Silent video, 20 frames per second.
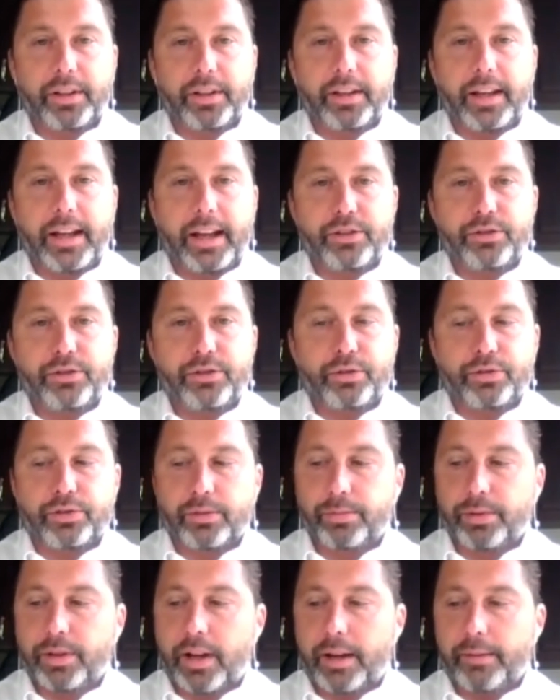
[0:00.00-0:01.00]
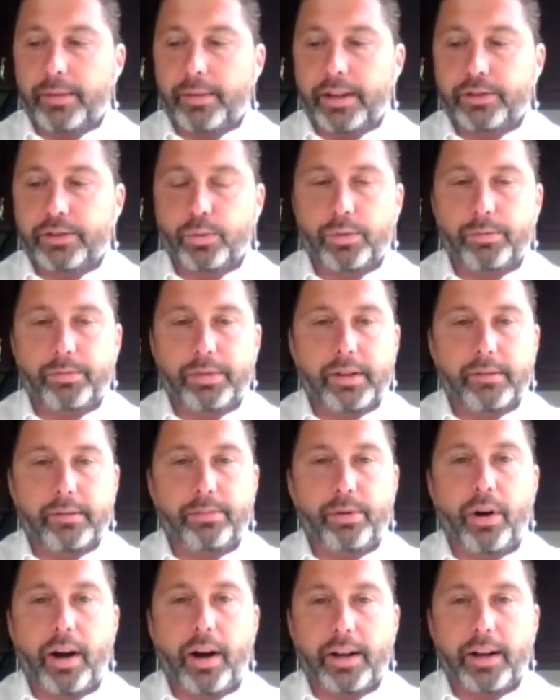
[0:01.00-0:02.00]
engage your supply base, it would be
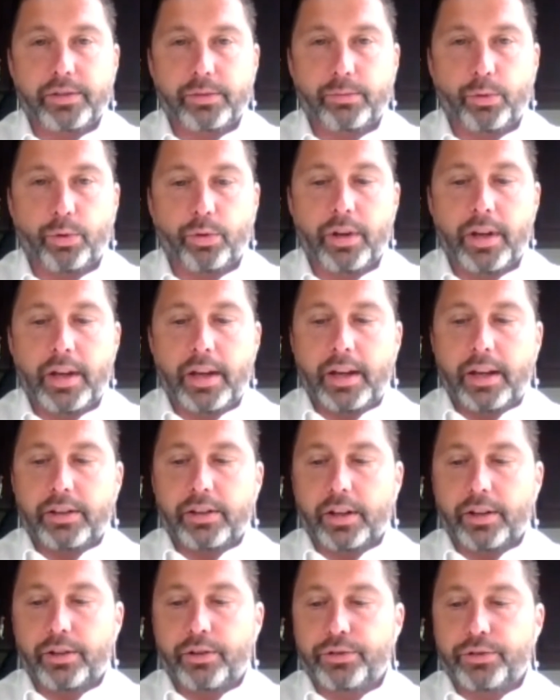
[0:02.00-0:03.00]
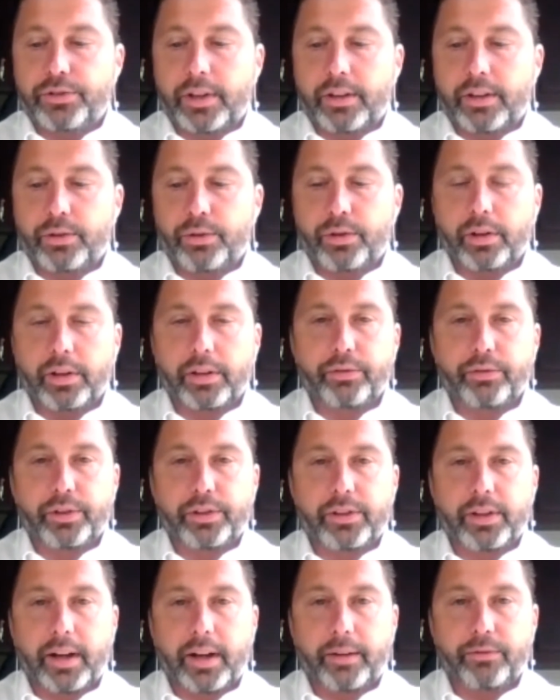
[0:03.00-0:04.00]
impossible to understand the delivery
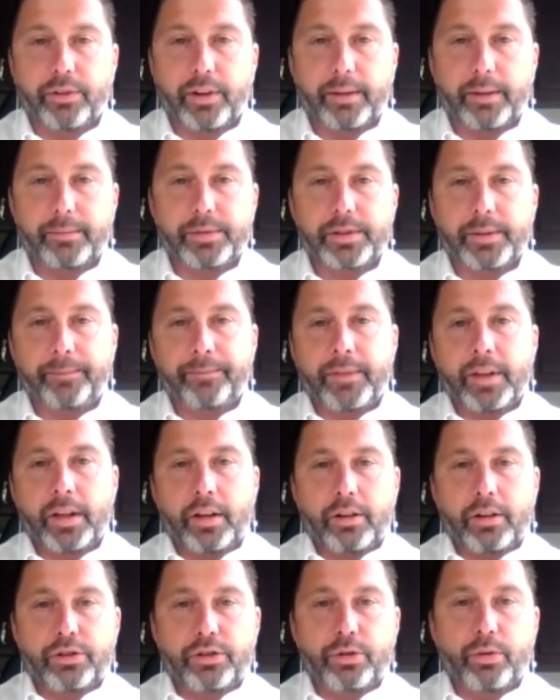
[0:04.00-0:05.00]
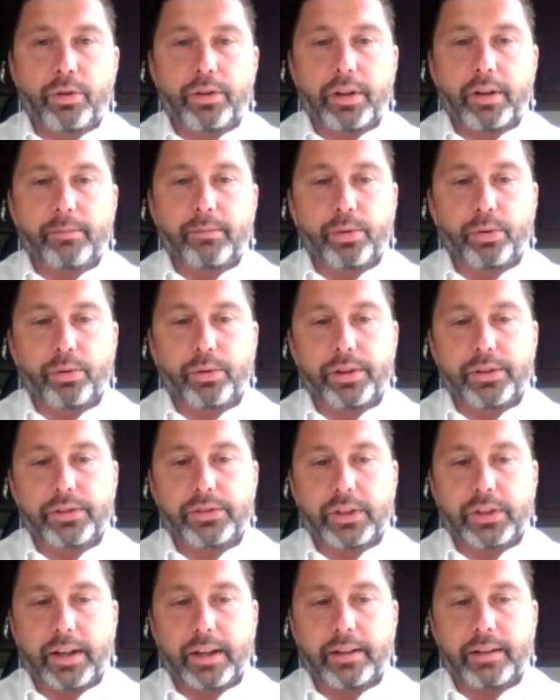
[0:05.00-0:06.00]
timeframes. Two, on the employee
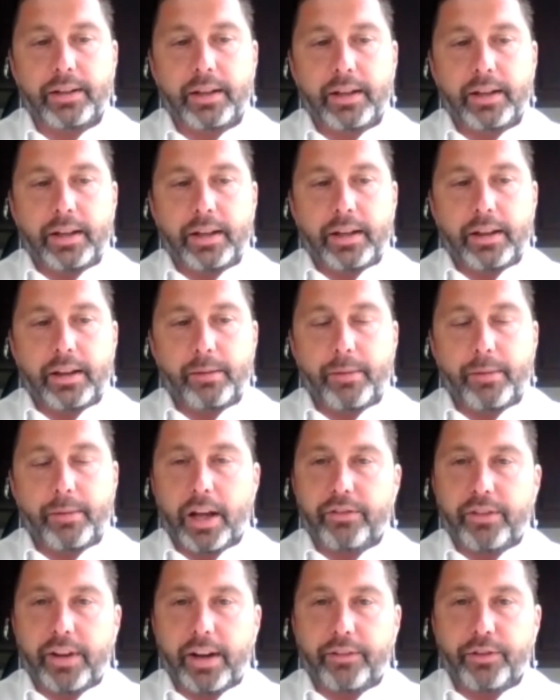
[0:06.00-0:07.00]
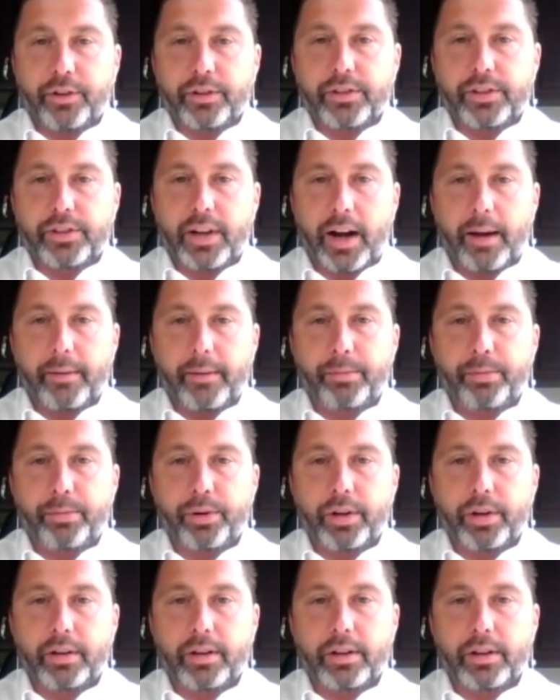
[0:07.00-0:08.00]
side, the amount of effort and time they
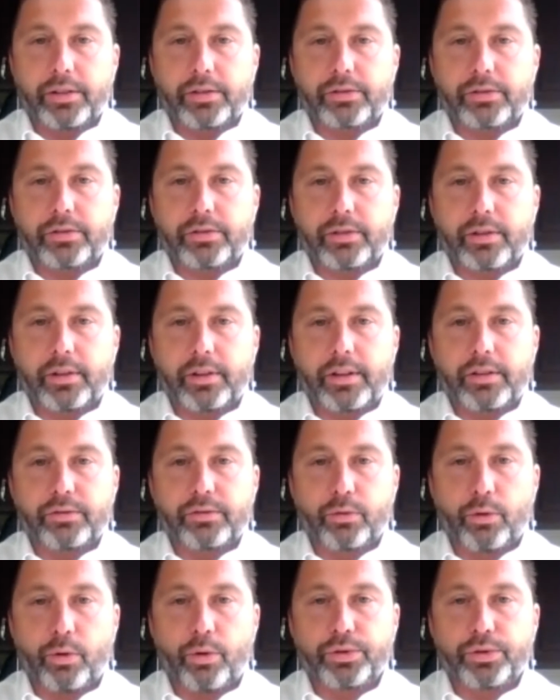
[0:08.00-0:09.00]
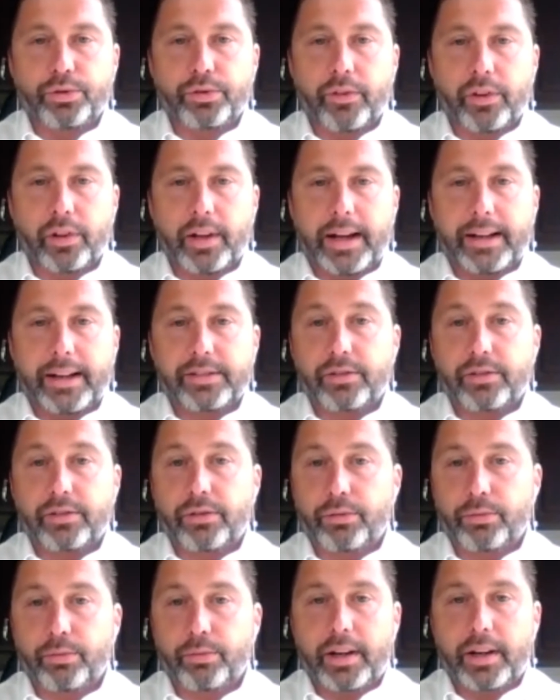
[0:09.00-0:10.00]
put into these roles over the last
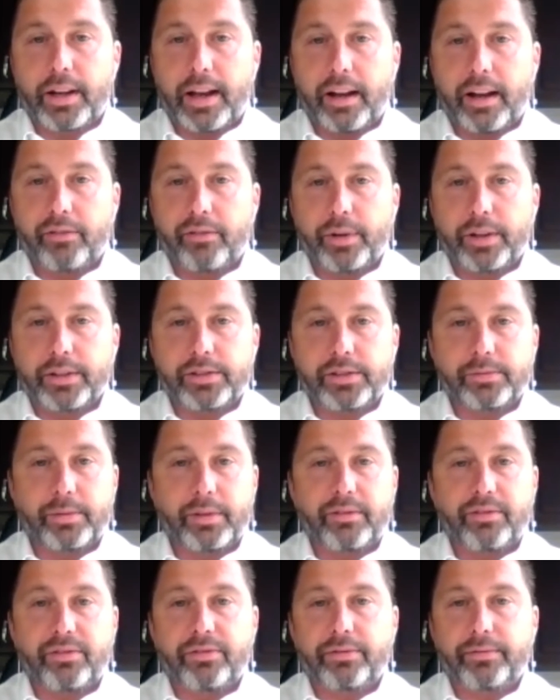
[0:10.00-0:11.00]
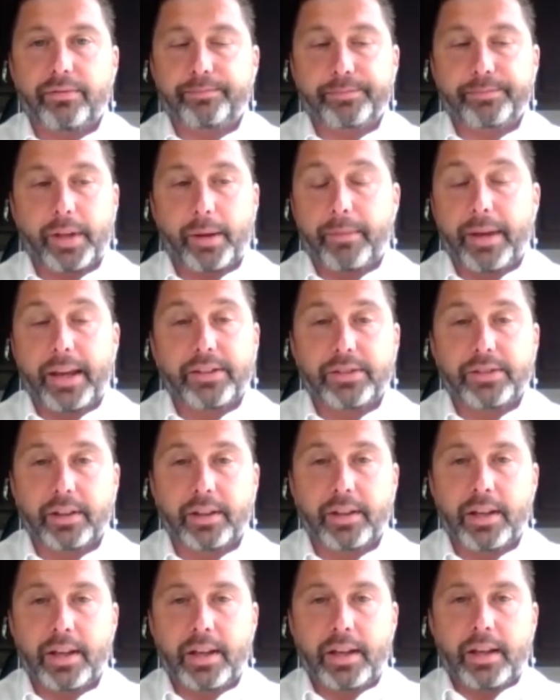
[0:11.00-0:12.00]
3.5 months has been
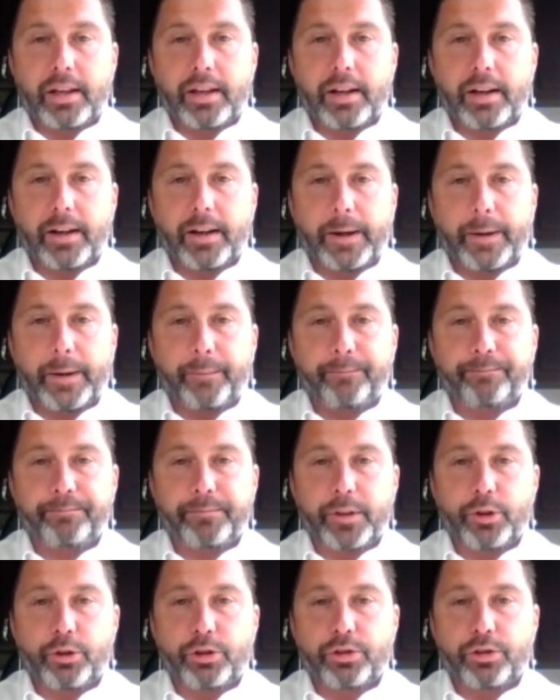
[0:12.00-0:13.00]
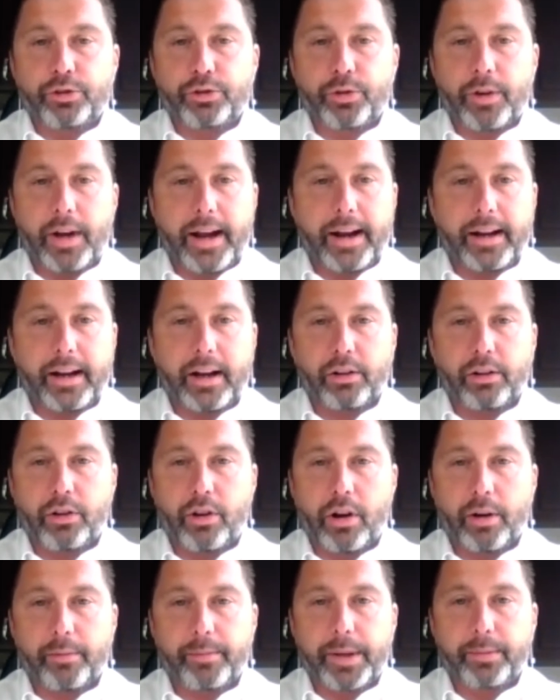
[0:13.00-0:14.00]
amazing. You can track how
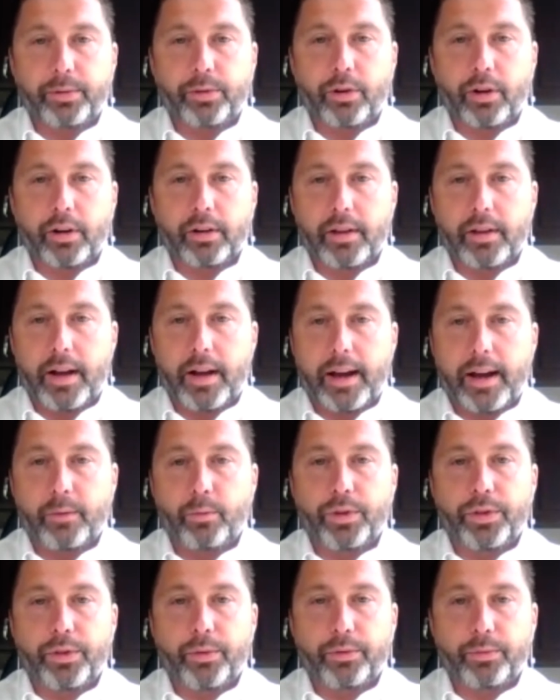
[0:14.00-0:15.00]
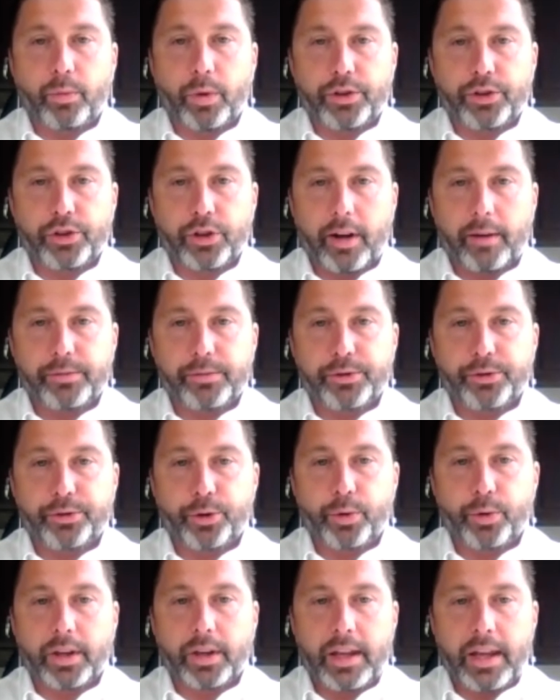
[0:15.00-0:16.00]
long people are online with what jobs they're
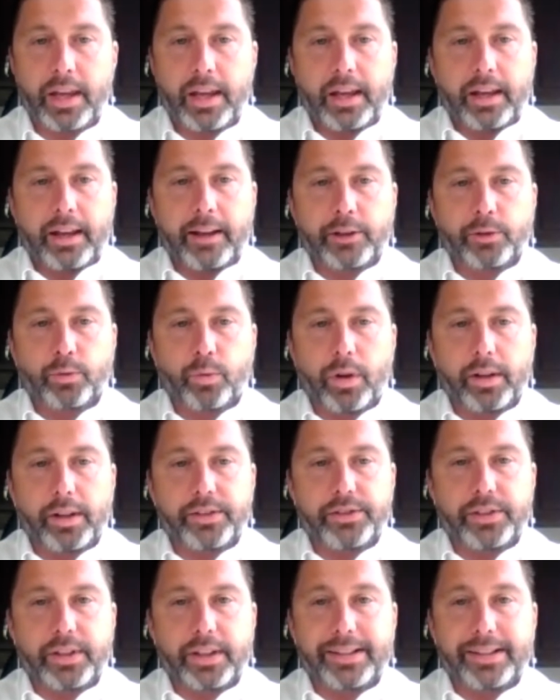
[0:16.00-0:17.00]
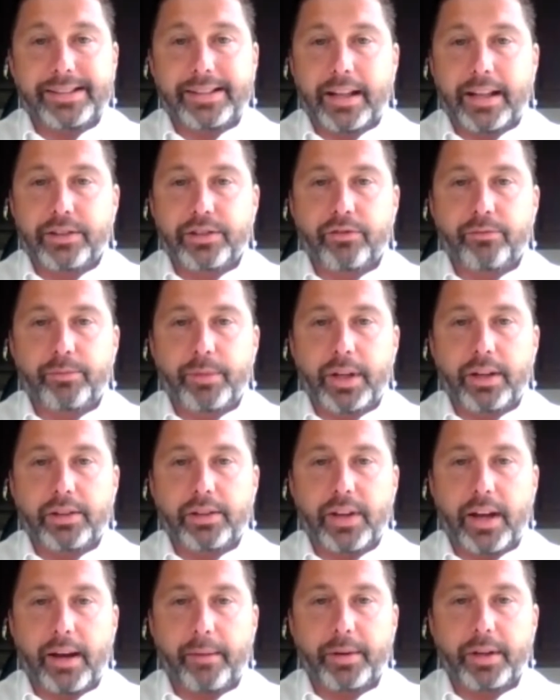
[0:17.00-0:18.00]
doing, as well as the extensive
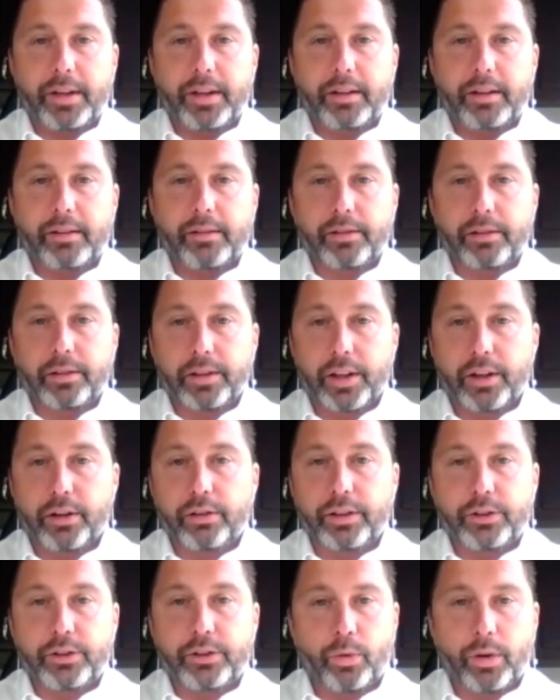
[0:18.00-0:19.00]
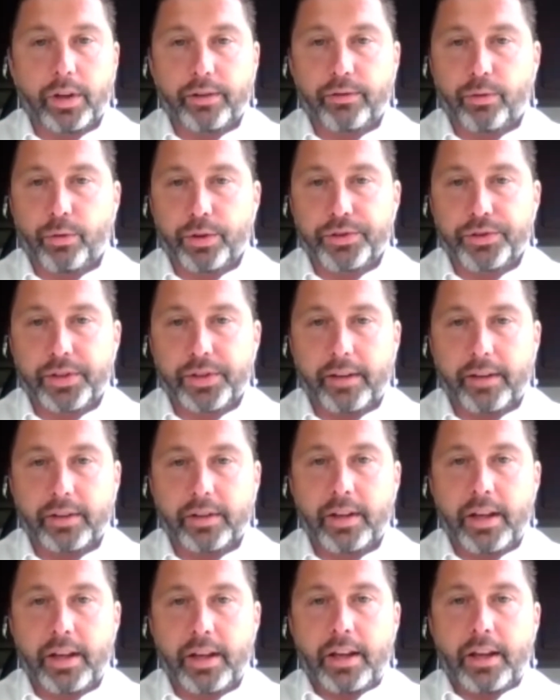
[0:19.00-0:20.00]
meetings happening literally
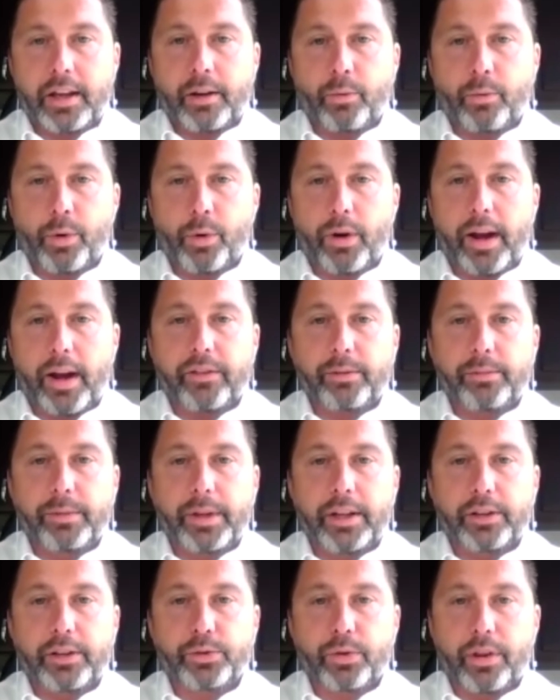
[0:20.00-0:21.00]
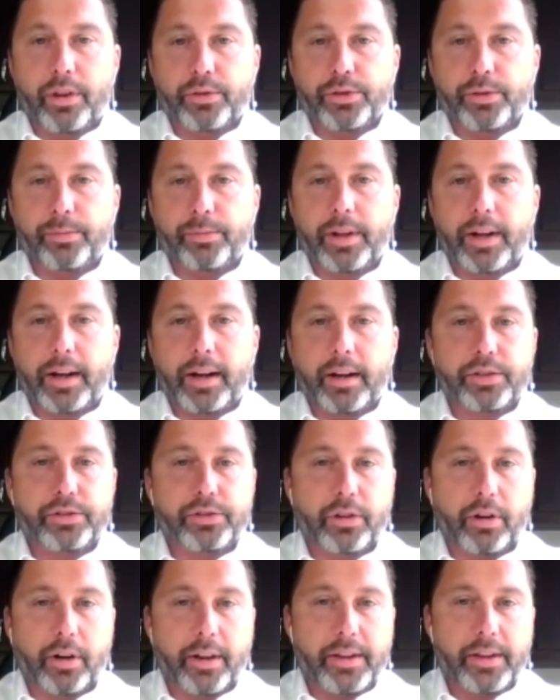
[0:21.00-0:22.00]
24/7. We were having meetings with their suppliers,
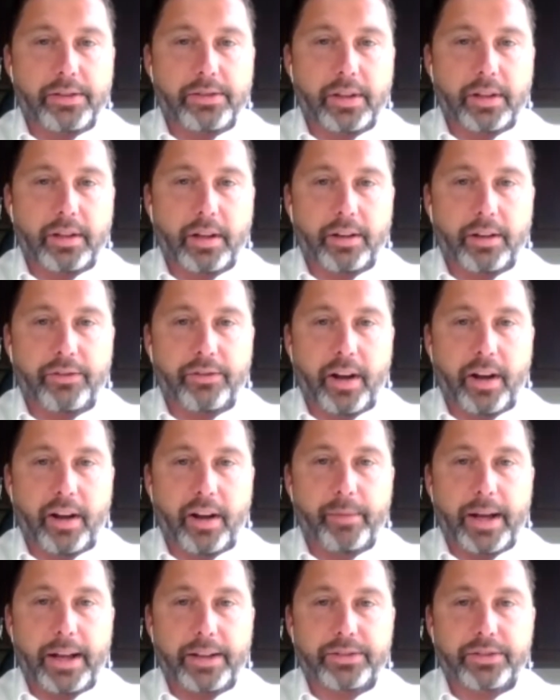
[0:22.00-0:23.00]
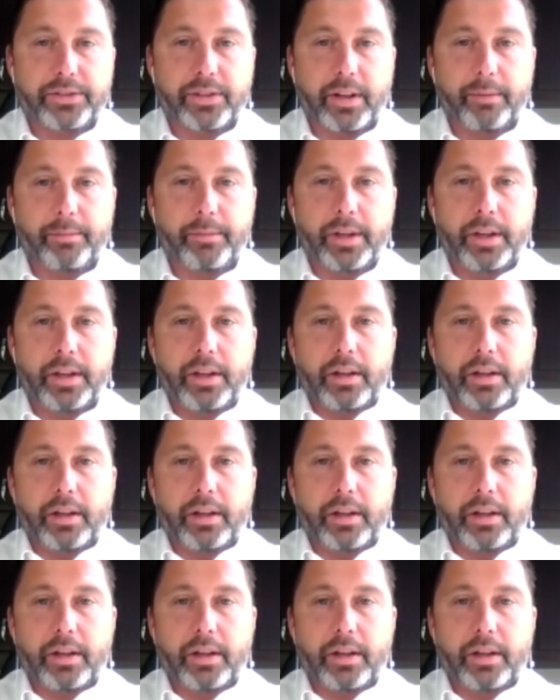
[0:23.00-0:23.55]
starting these N95 masks up